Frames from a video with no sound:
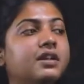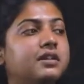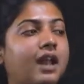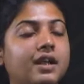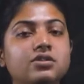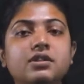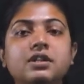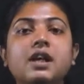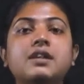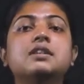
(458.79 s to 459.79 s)
nitric
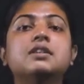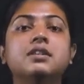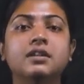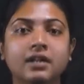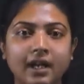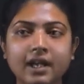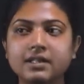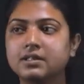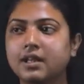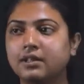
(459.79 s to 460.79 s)
acid, etc.